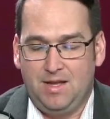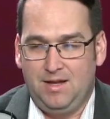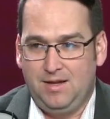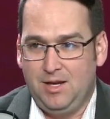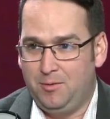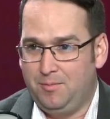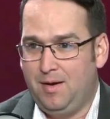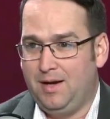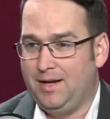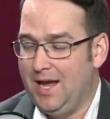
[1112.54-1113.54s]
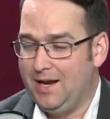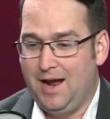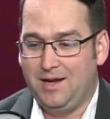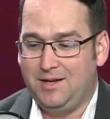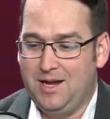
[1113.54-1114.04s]
You know, again,
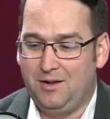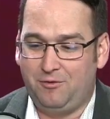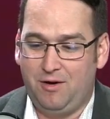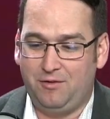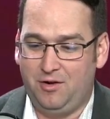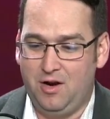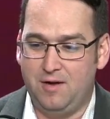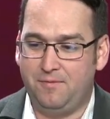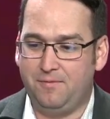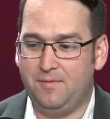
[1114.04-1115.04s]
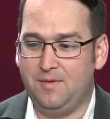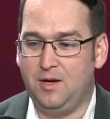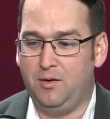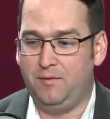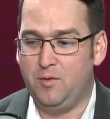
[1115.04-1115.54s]
I can't stress enough, you
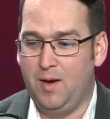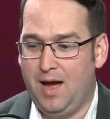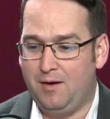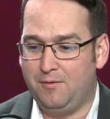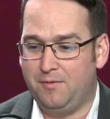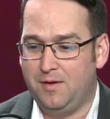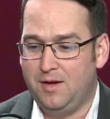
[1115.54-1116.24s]
know, if you have